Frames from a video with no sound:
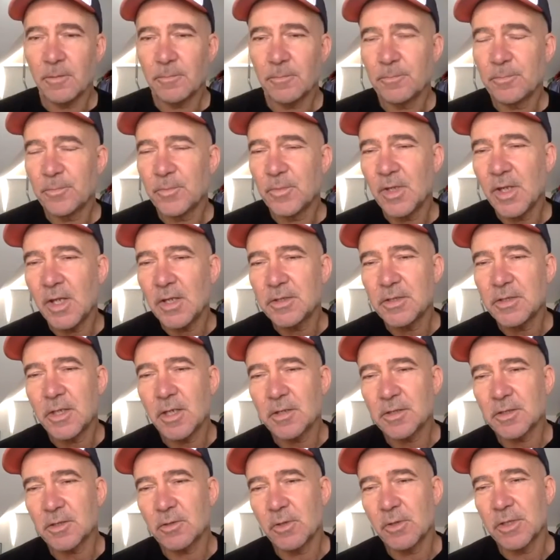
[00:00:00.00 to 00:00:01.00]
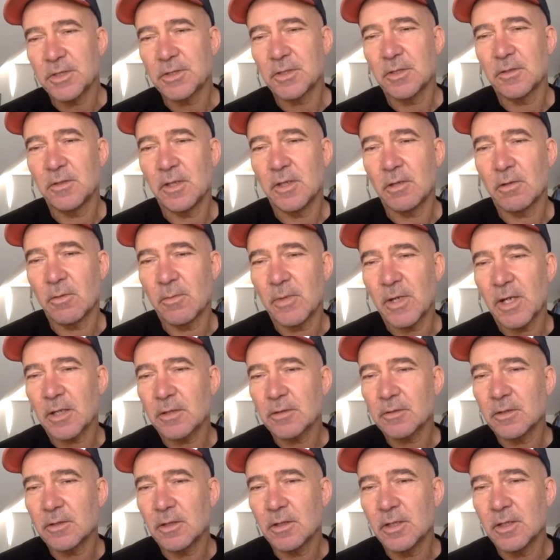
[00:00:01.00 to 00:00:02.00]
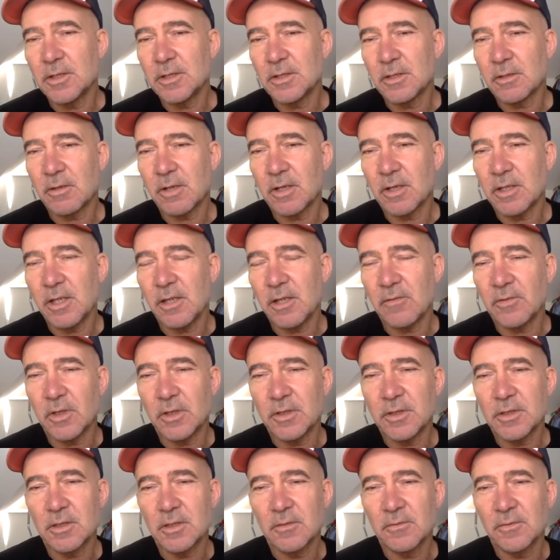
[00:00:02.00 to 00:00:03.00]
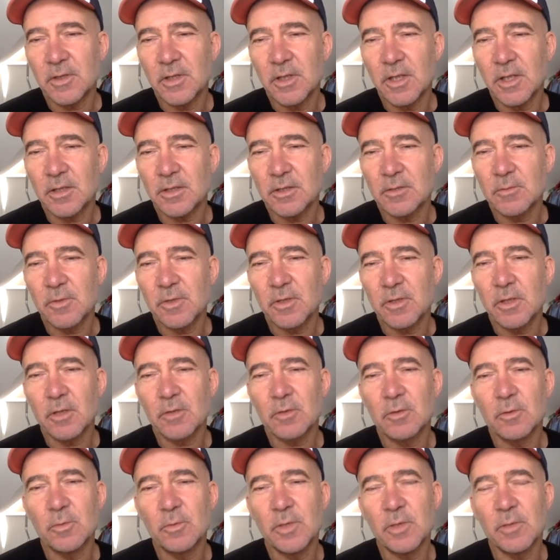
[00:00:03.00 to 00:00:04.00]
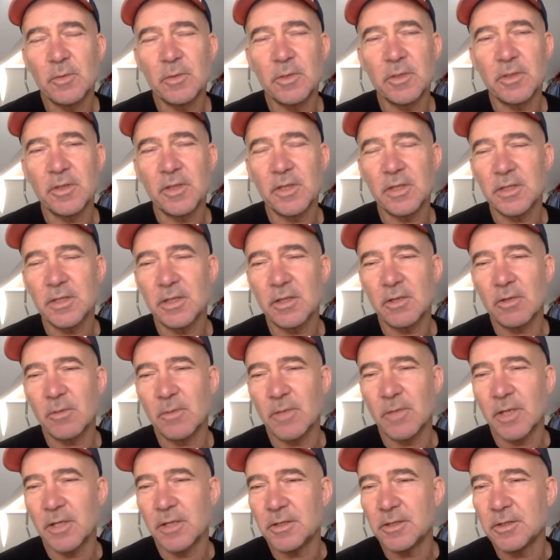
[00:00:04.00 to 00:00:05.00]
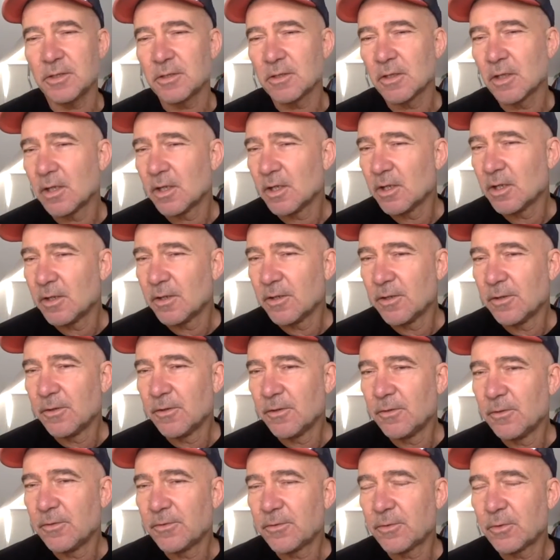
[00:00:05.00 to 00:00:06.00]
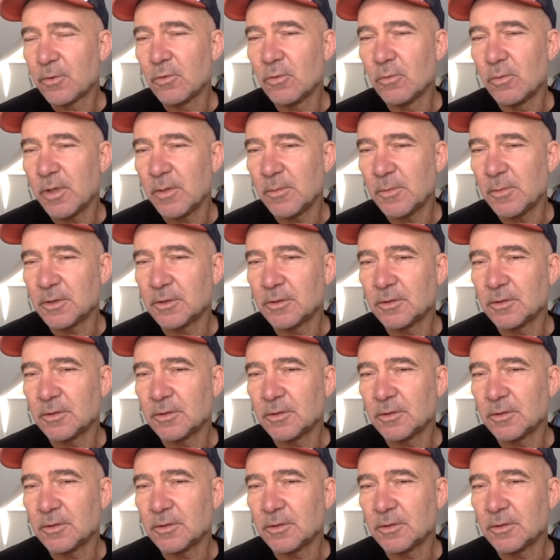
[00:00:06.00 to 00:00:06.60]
Nancy has a question there about, is there any evidence of connection with local people in their ceremonies through women?